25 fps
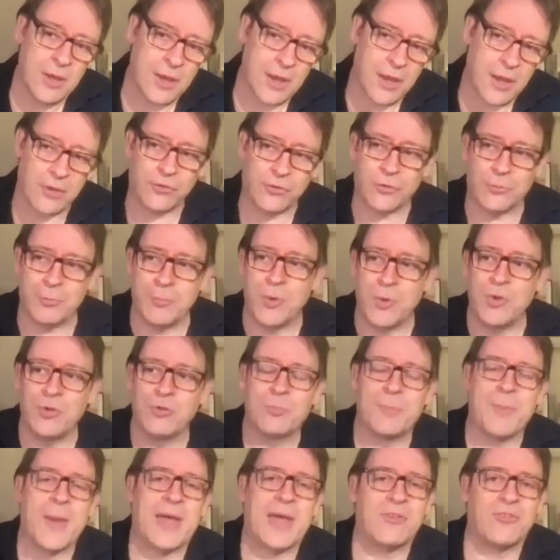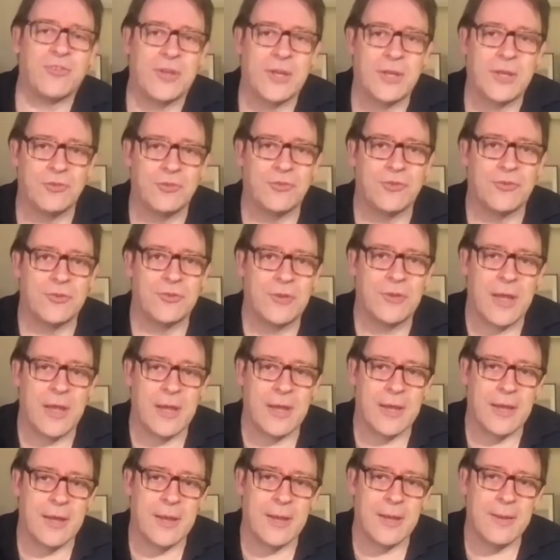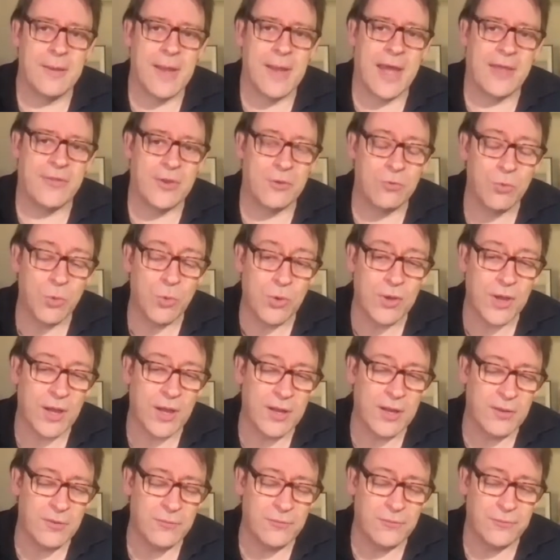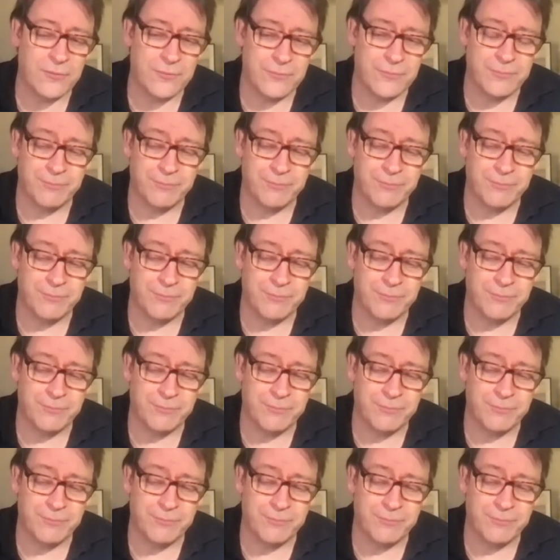a smooth passage. And they're all kind of,